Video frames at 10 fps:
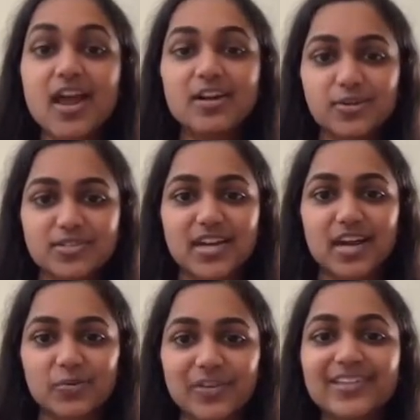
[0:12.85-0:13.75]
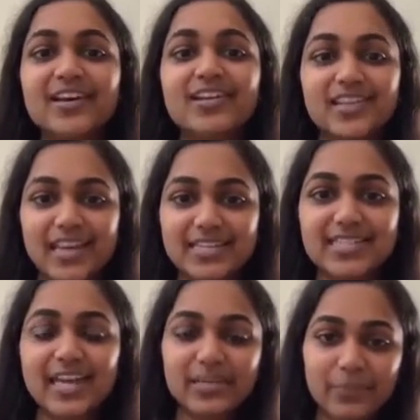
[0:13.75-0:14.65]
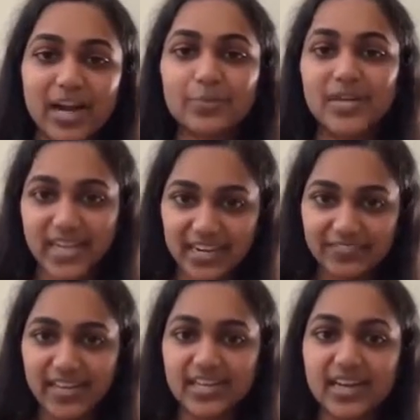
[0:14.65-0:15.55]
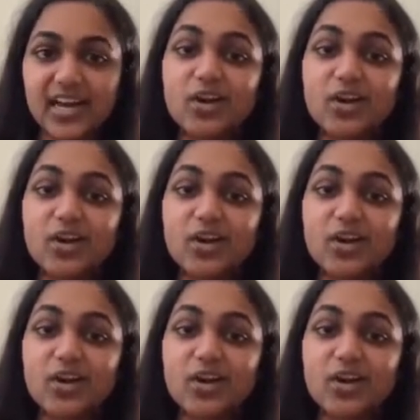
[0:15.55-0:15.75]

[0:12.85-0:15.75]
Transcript: To start with, the EC department at VNR